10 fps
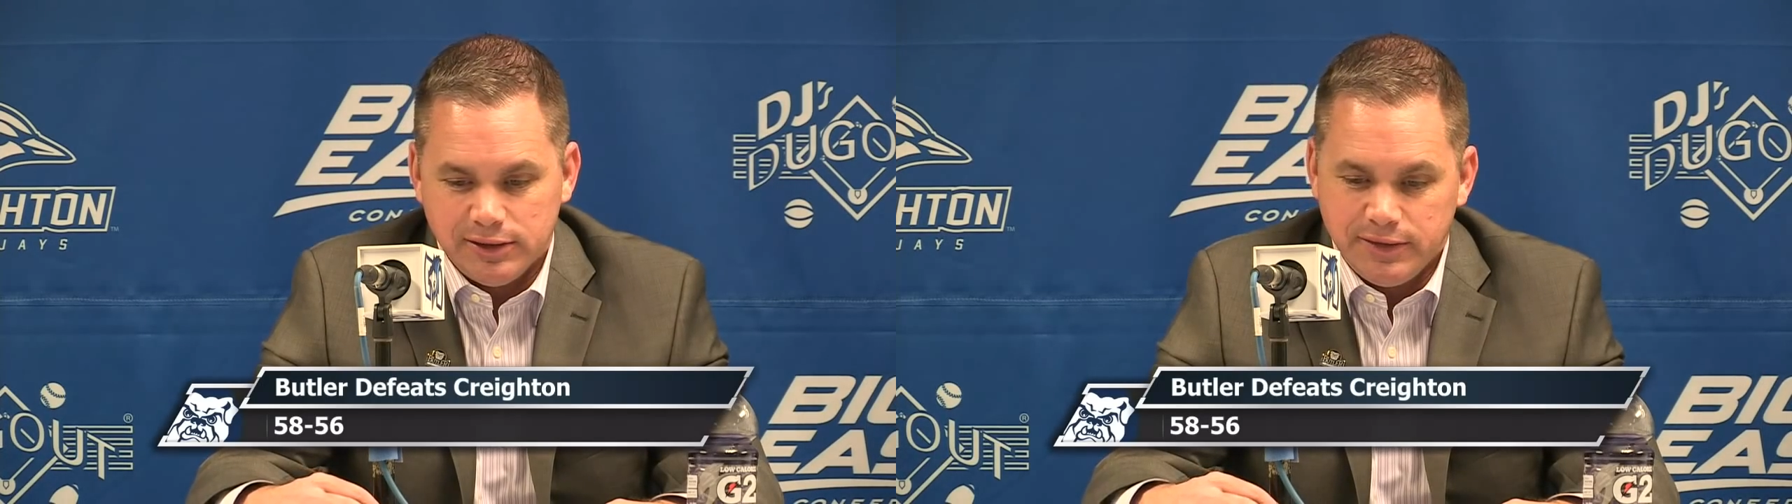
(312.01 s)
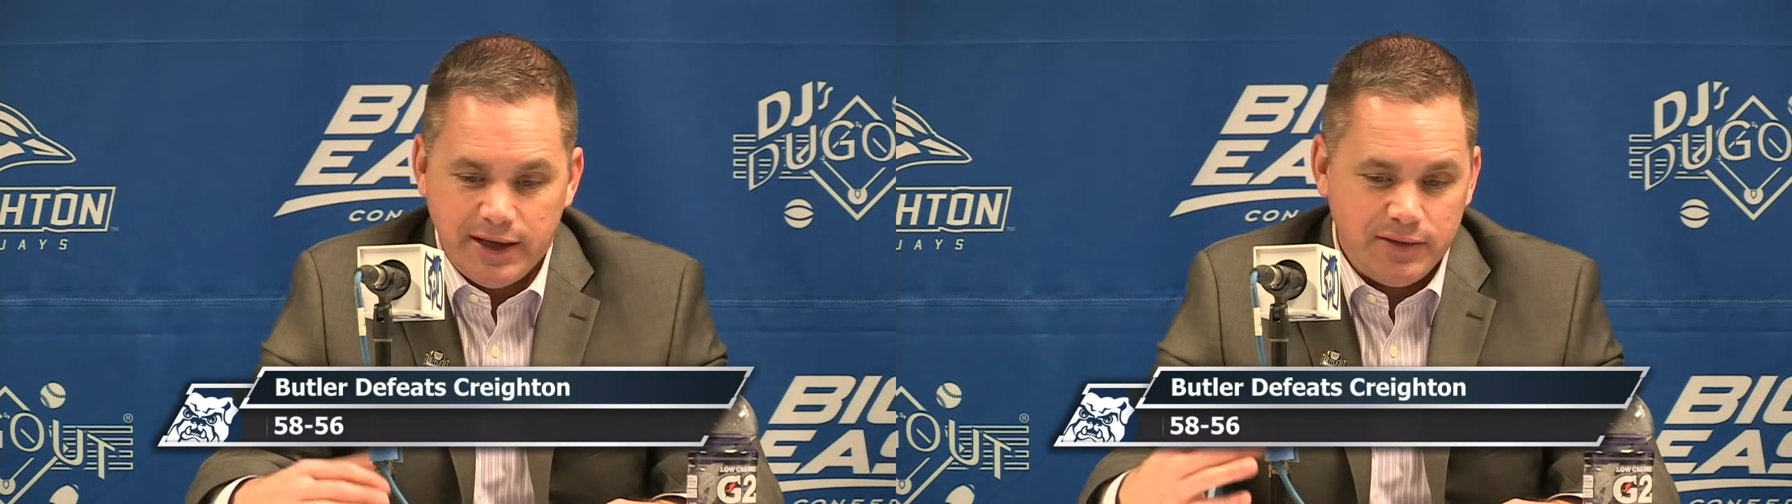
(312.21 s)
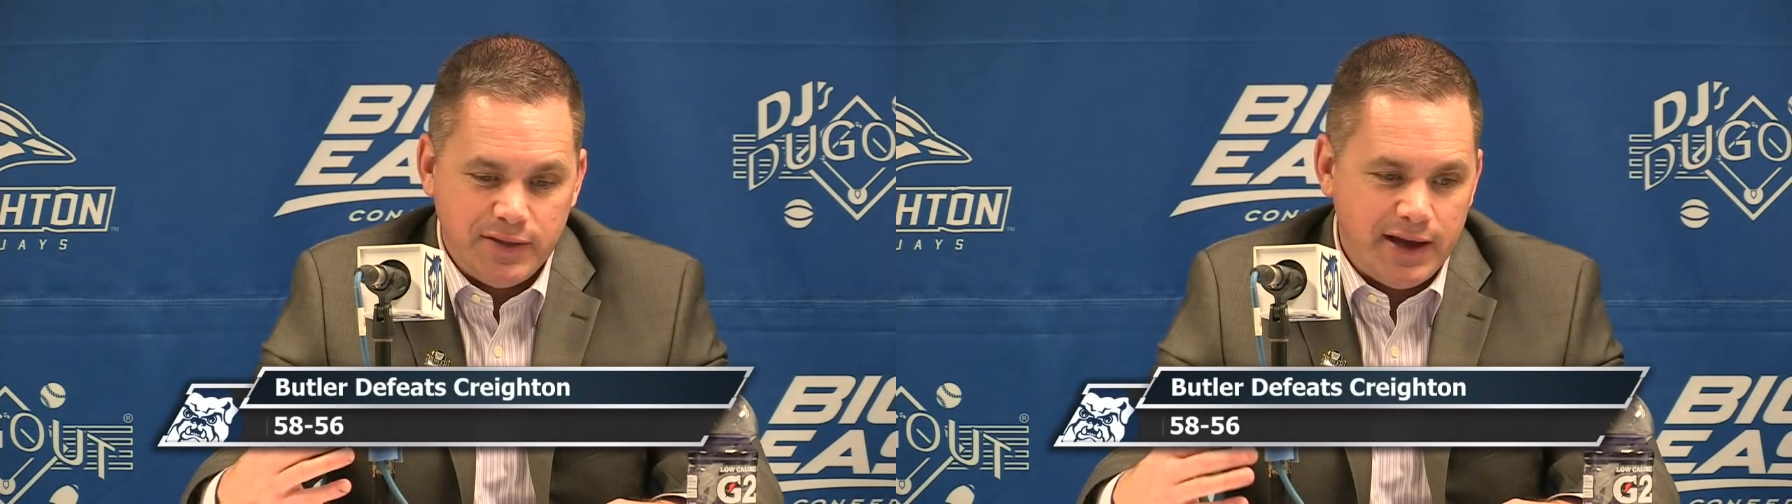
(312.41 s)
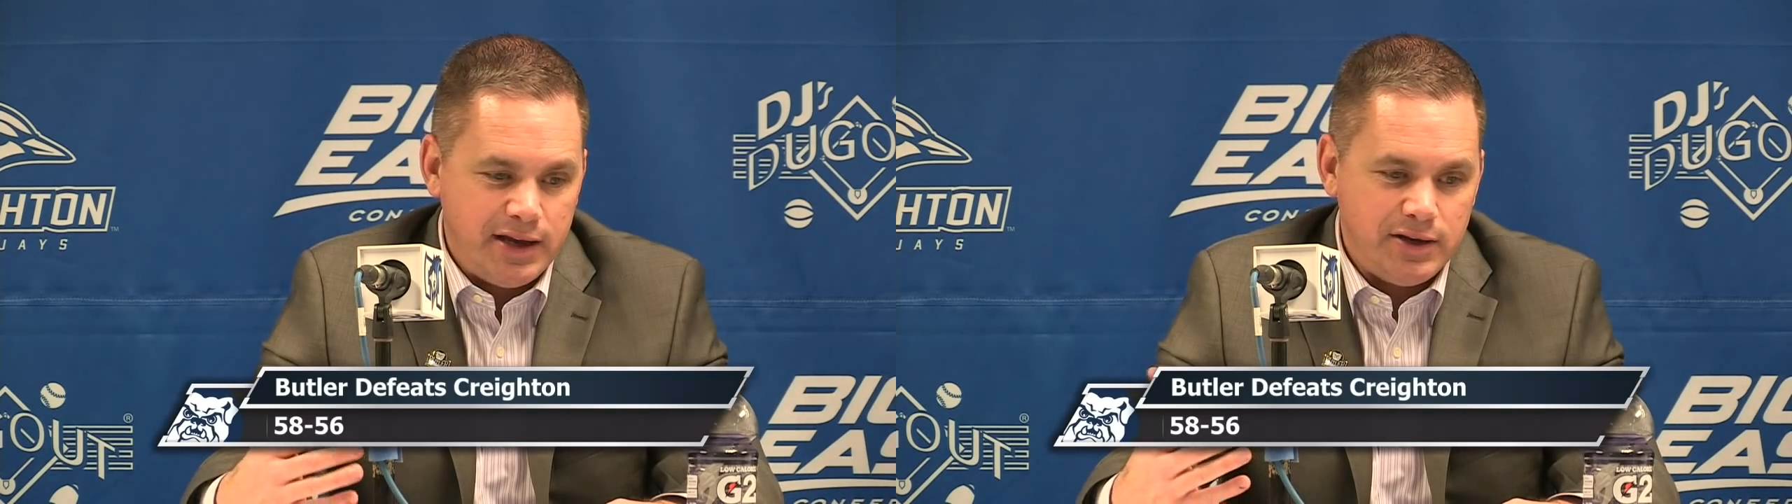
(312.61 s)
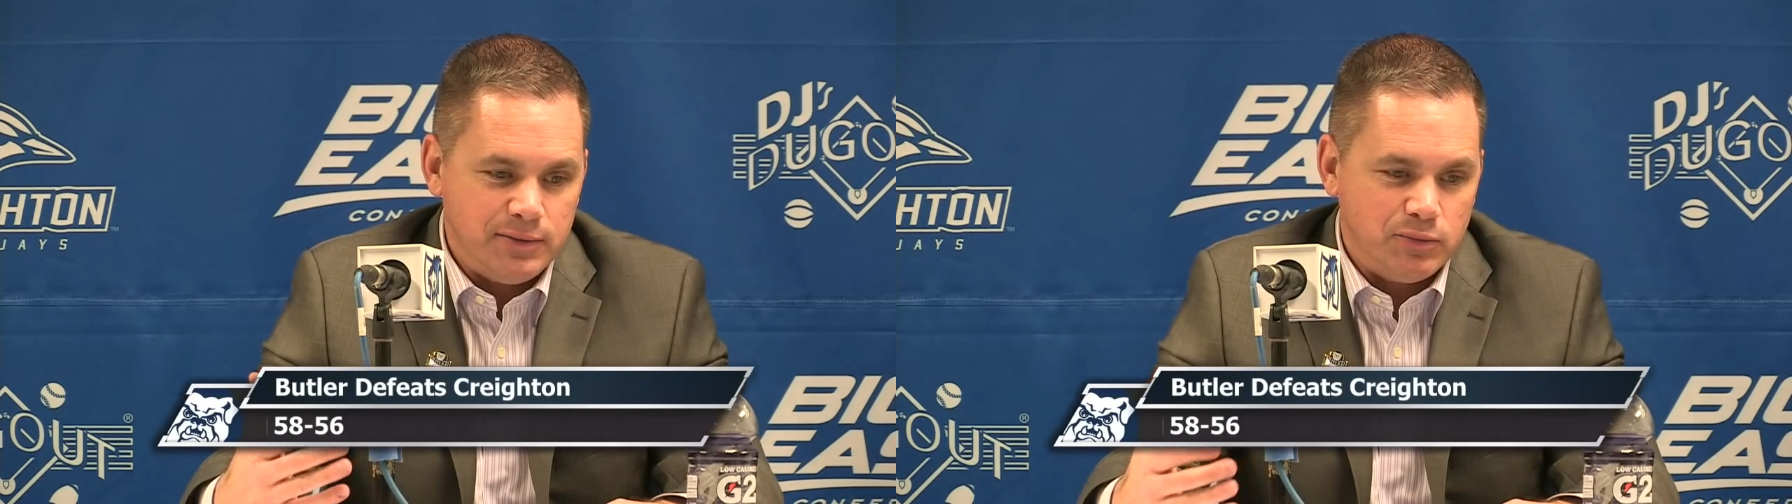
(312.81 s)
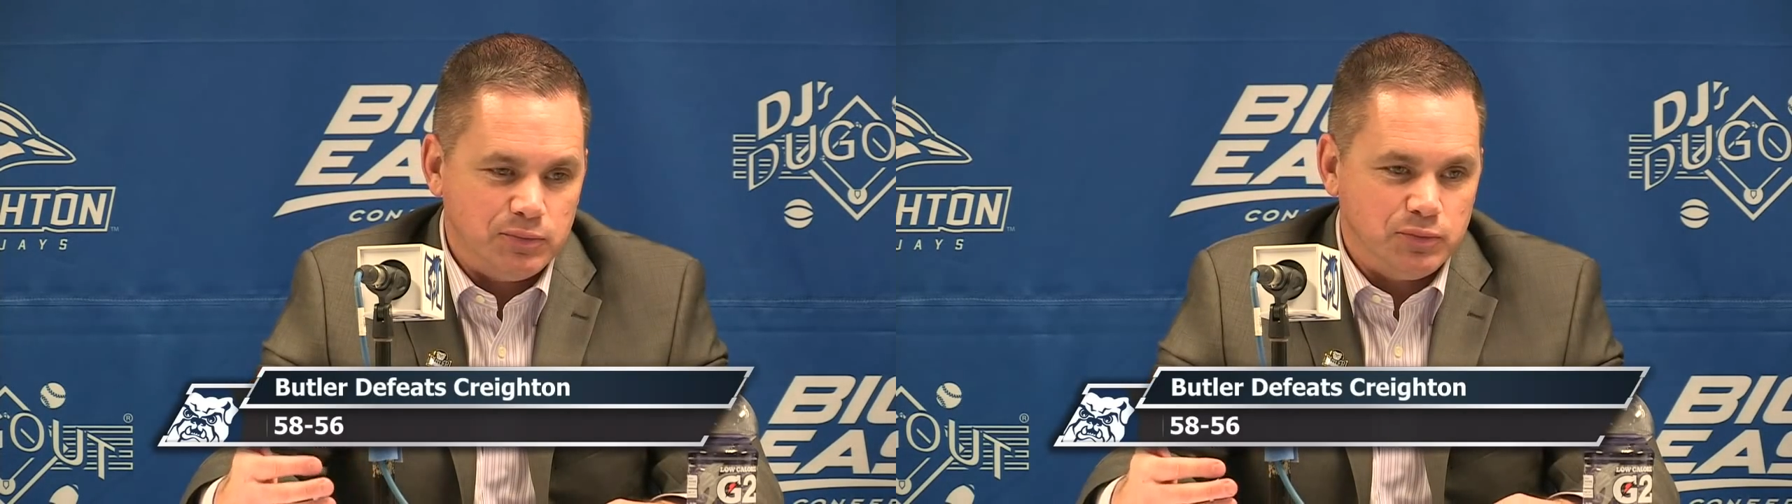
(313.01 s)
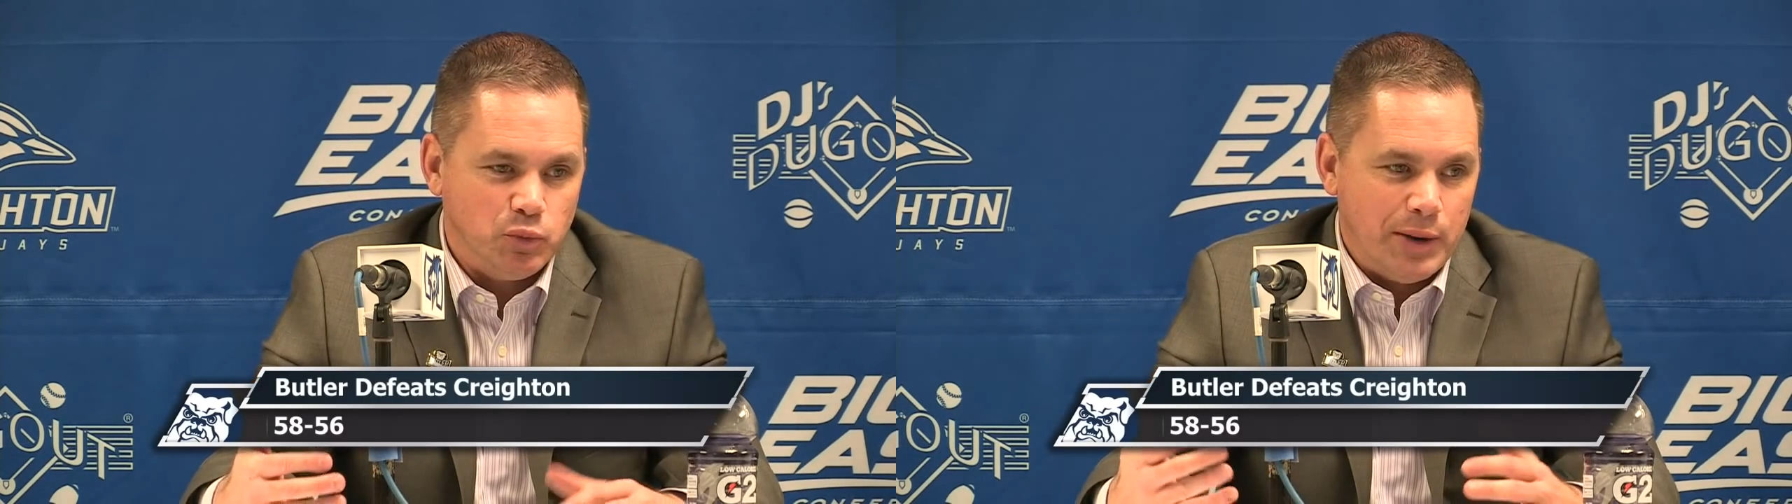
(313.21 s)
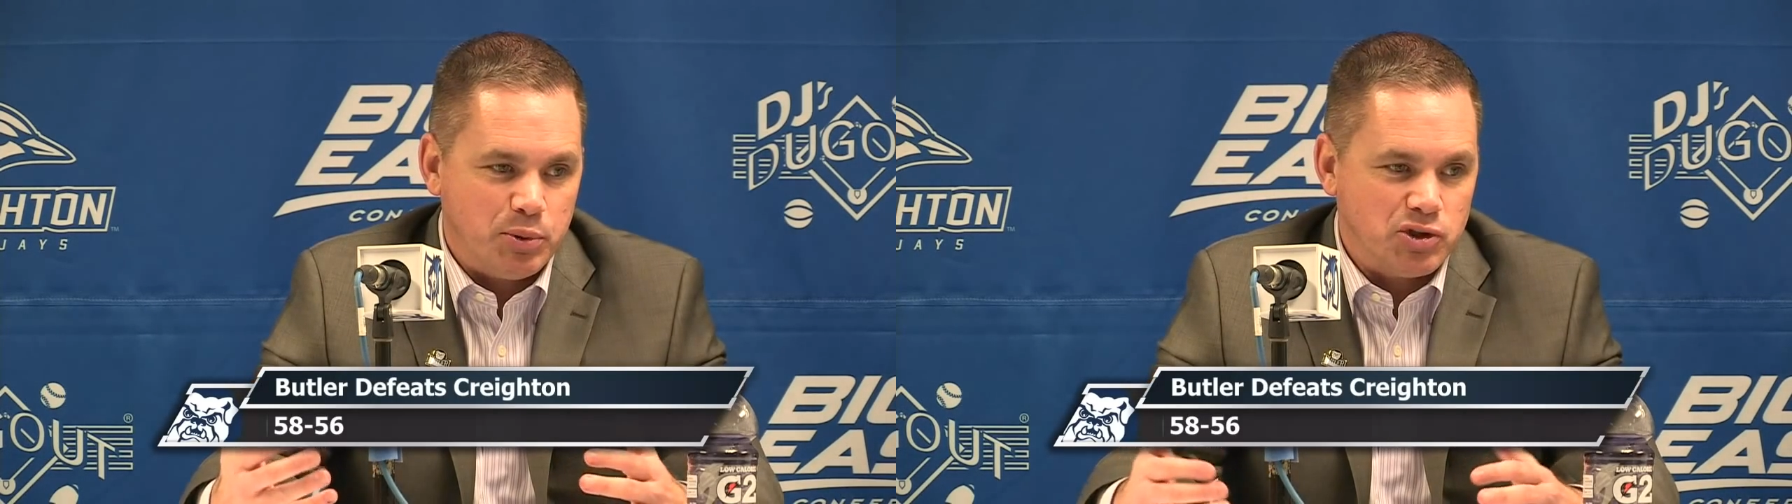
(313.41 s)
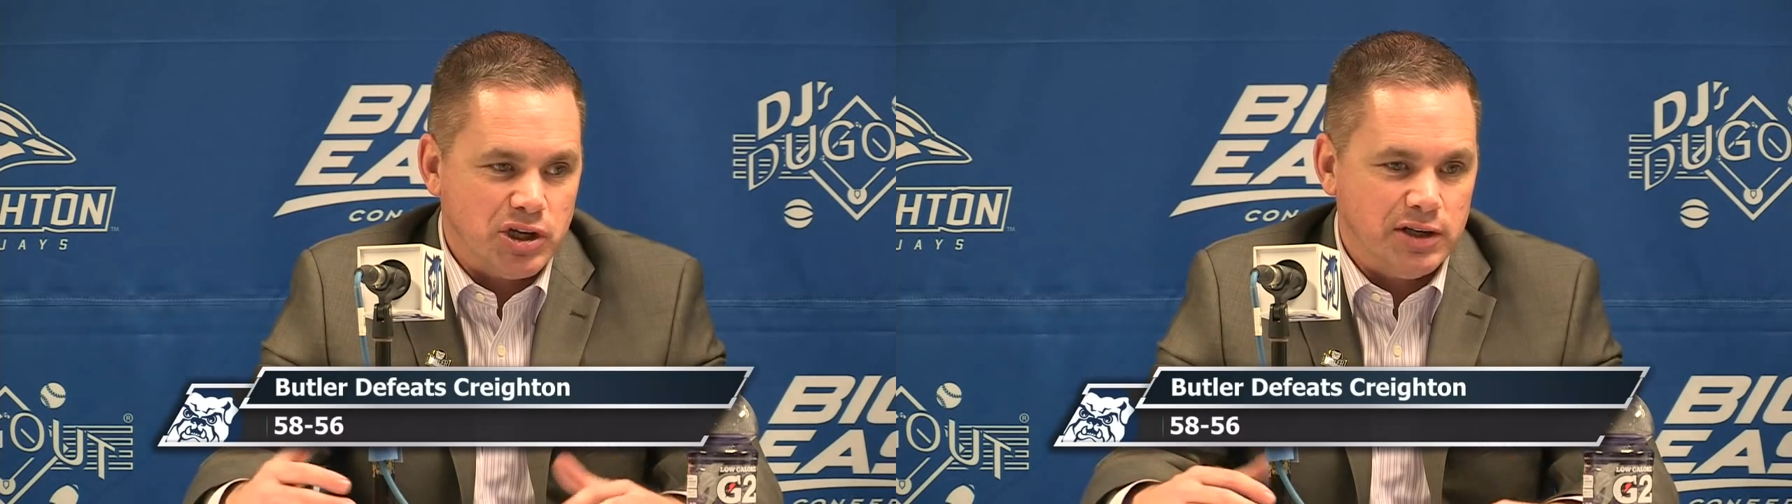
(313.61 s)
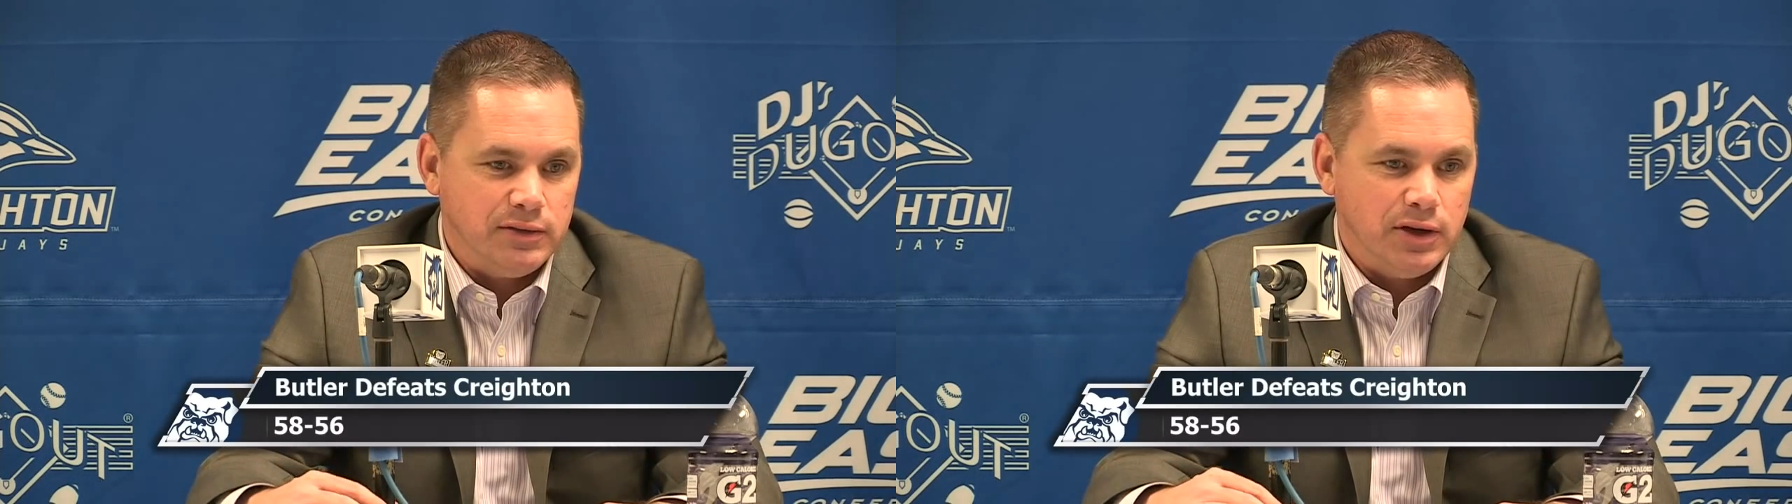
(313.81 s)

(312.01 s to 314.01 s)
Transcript: they they represent